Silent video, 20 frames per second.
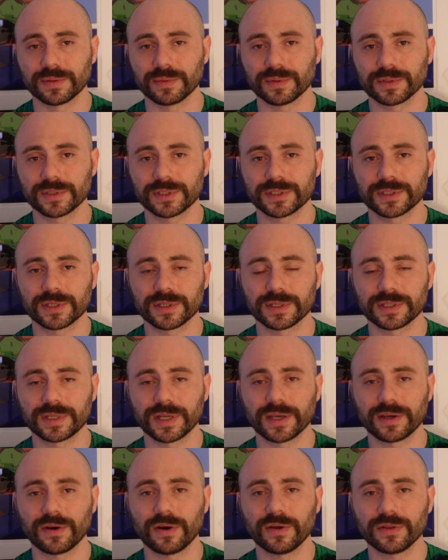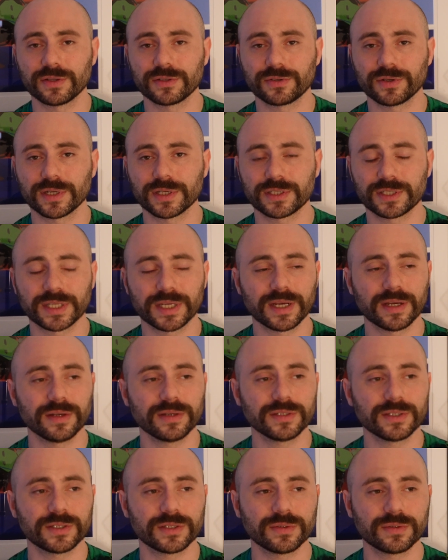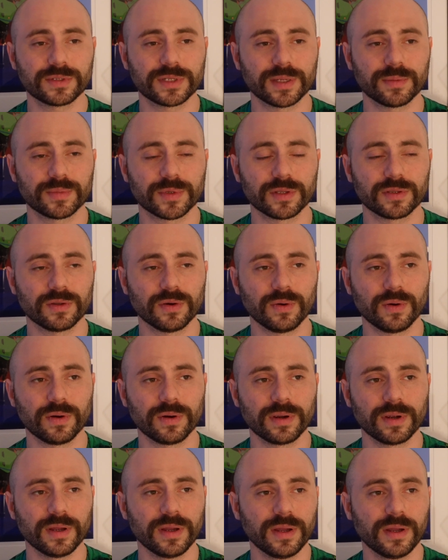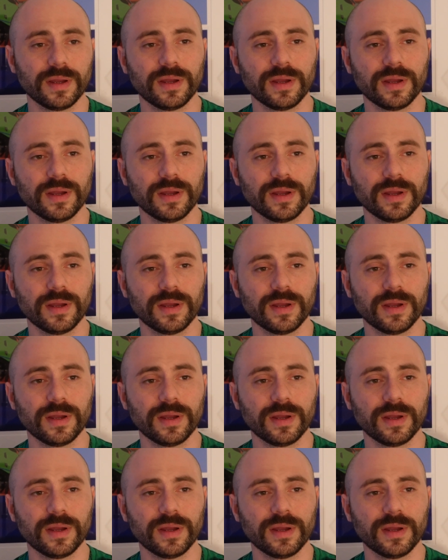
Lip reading: We're just going to take all the drink sales. You keep the door.